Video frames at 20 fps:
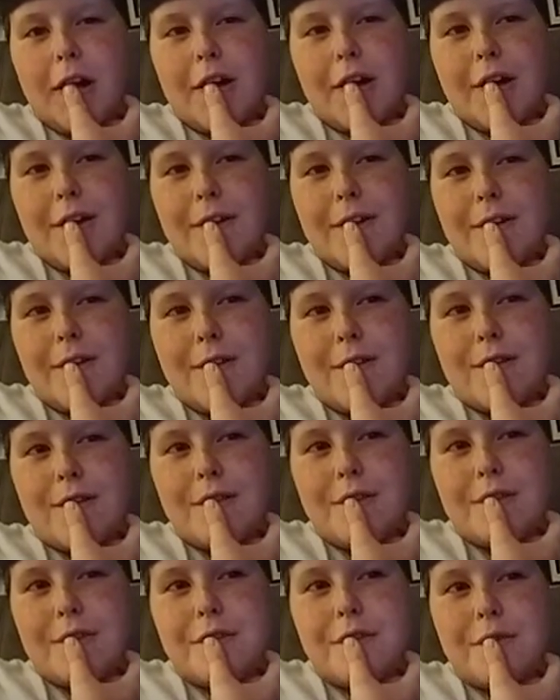of
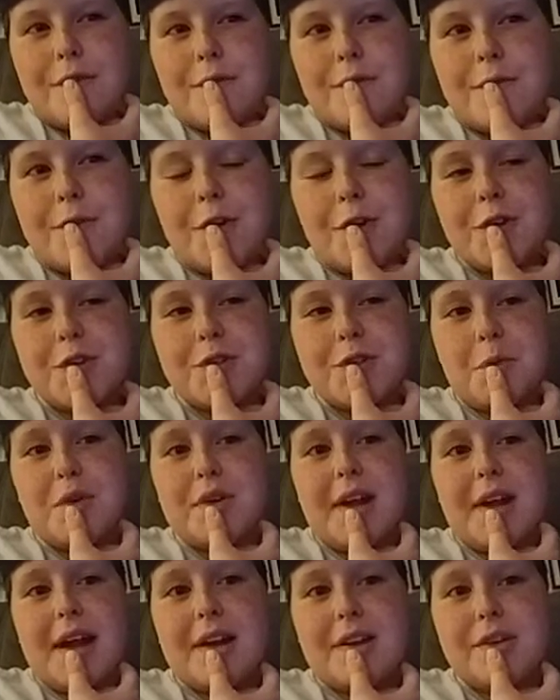there's more
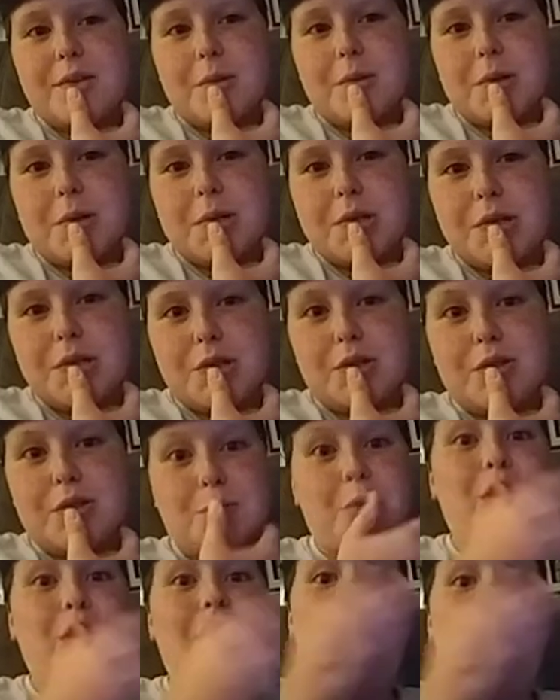dinosaurs, there's
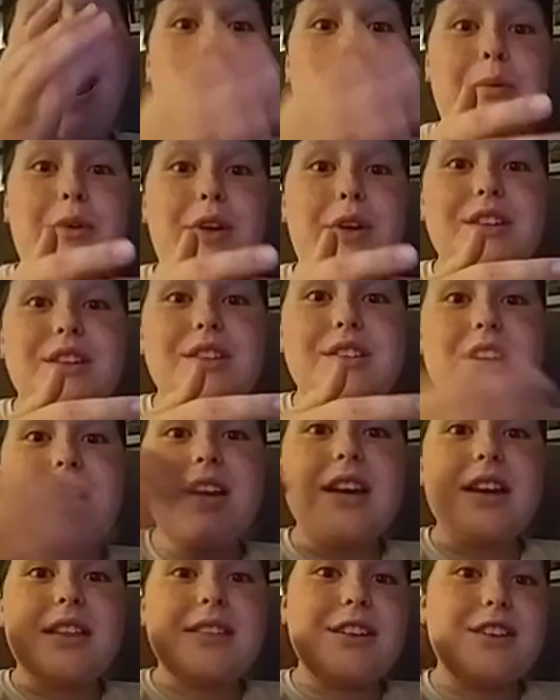more hybrids
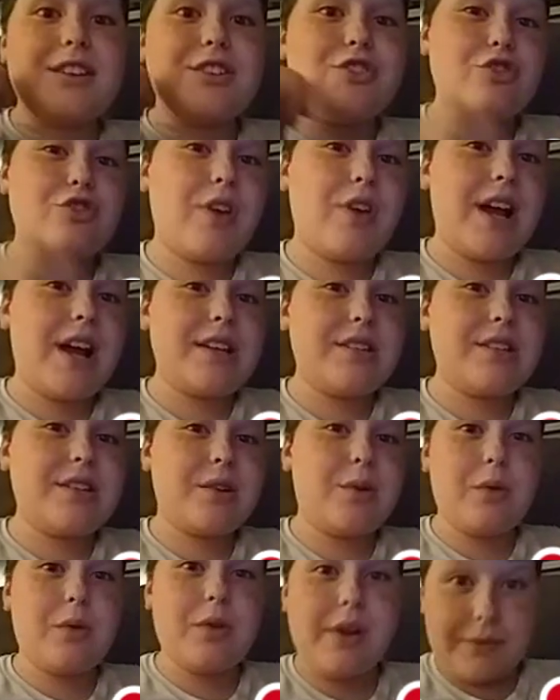than Jurassic
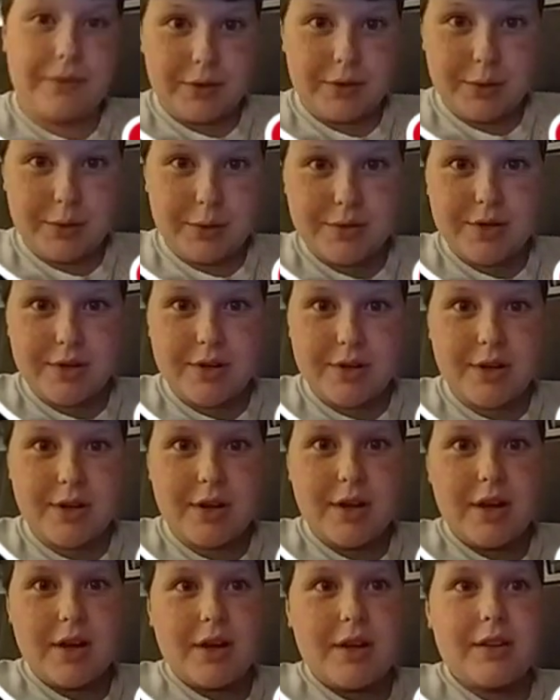World Evolution
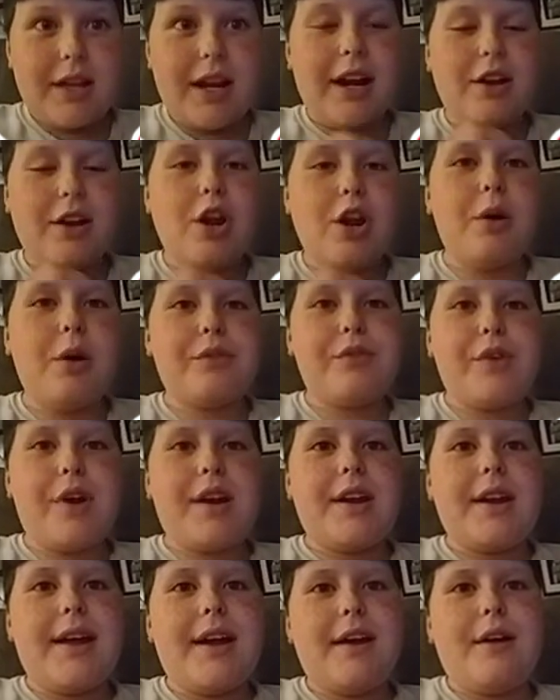that I know of
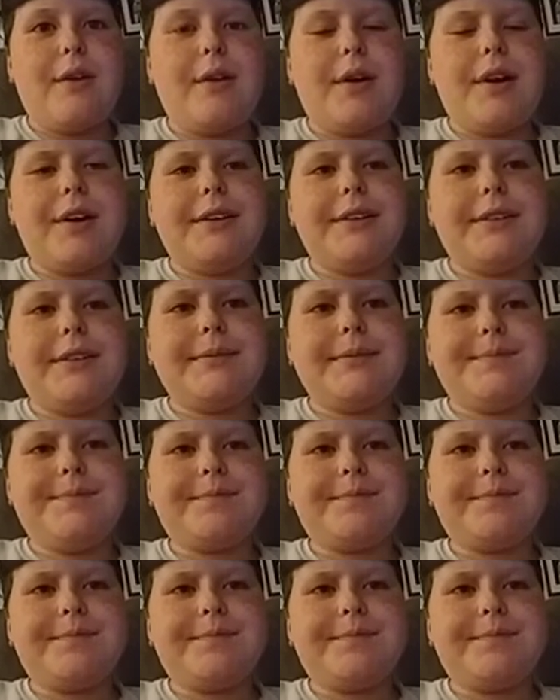right now. Um,